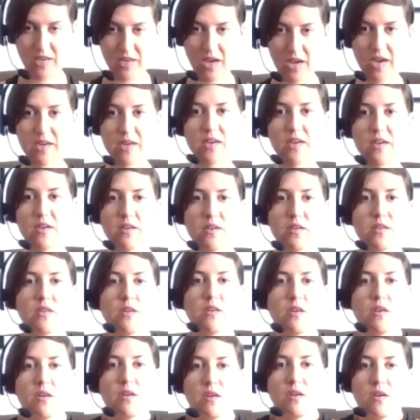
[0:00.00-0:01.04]
tuck,
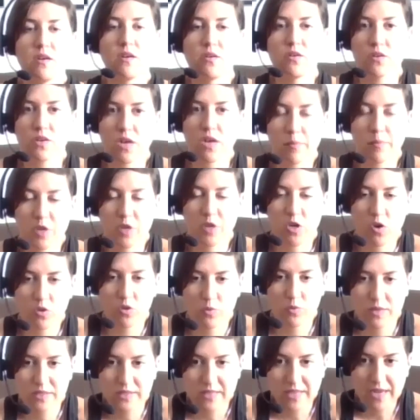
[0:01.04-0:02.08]
coming all
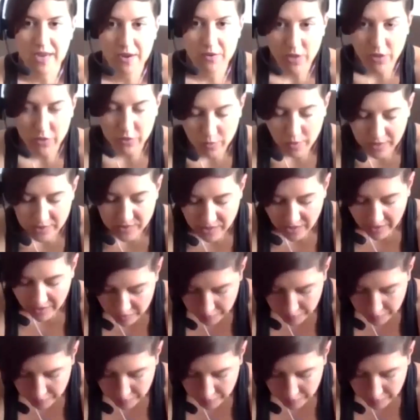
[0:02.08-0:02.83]
the way down. Otherwise,